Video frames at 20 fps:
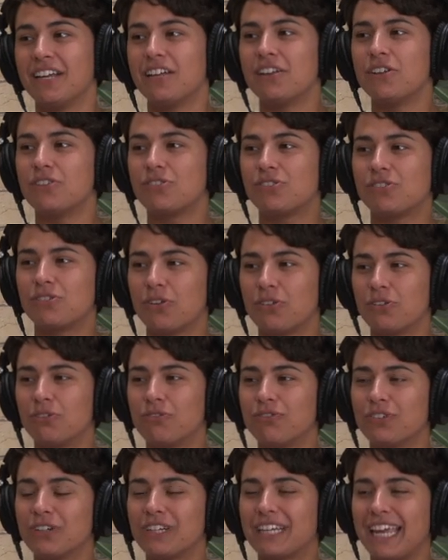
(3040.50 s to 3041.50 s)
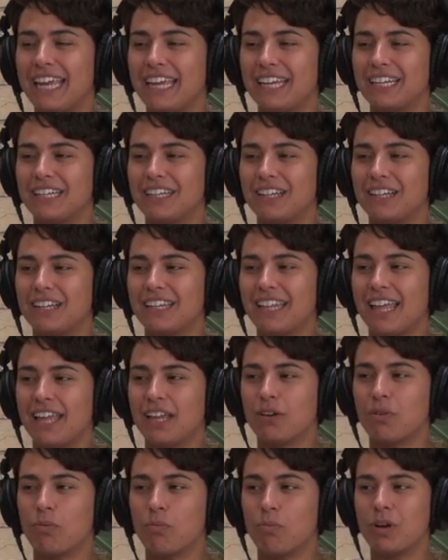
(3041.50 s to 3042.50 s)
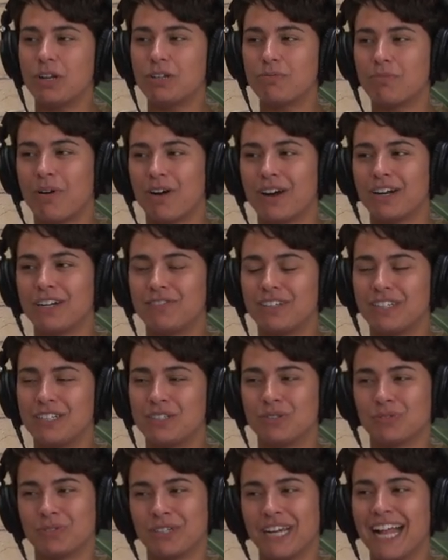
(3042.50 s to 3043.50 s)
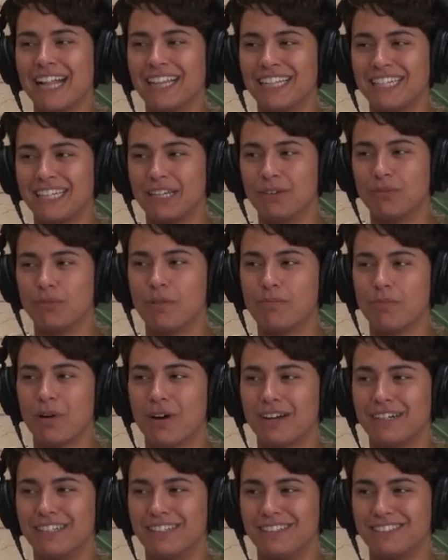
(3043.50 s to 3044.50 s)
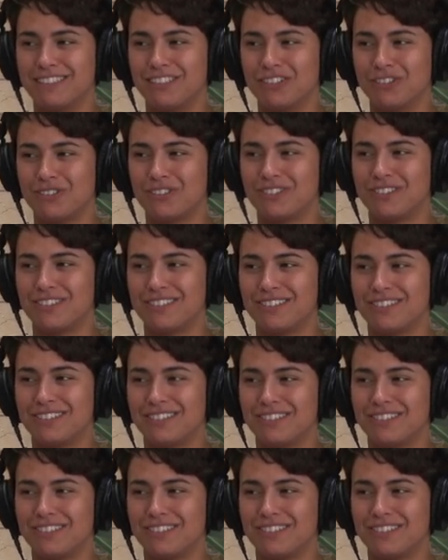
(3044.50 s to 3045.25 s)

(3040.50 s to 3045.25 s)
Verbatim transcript: Right. So you forget like what part of it is reality and what part is just